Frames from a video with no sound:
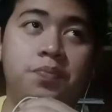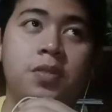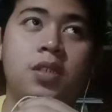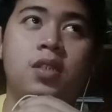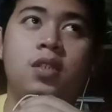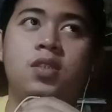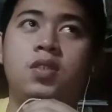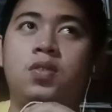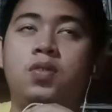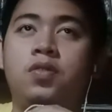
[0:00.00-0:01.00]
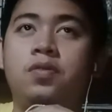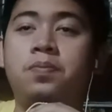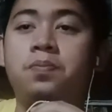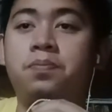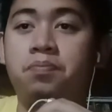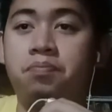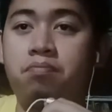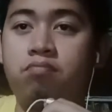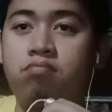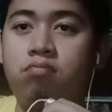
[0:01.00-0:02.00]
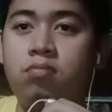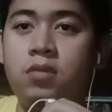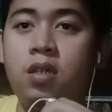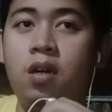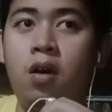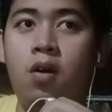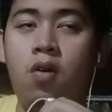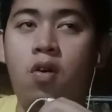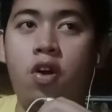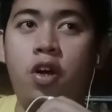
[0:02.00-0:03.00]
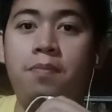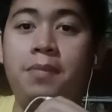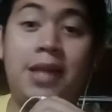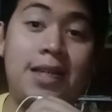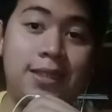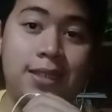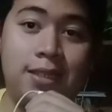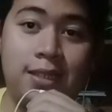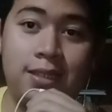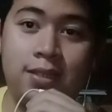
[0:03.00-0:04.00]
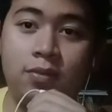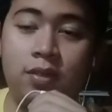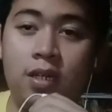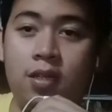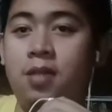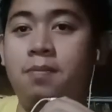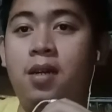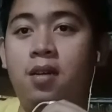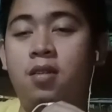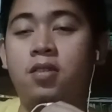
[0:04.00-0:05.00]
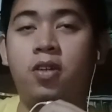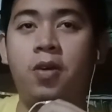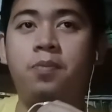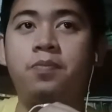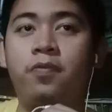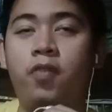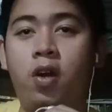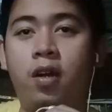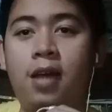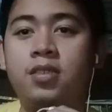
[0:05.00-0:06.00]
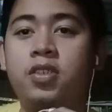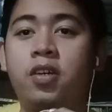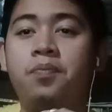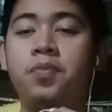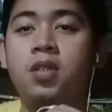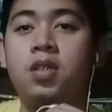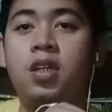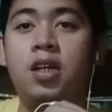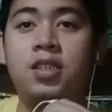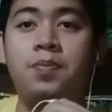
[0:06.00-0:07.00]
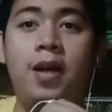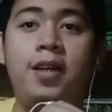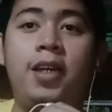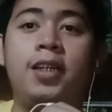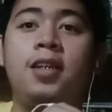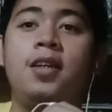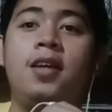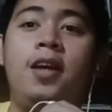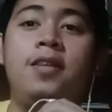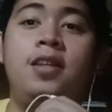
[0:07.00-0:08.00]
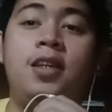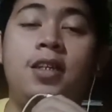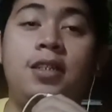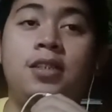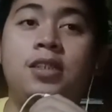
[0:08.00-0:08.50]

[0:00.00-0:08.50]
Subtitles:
or metastasis in medical term for cancer spreading, and then ease of symptoms.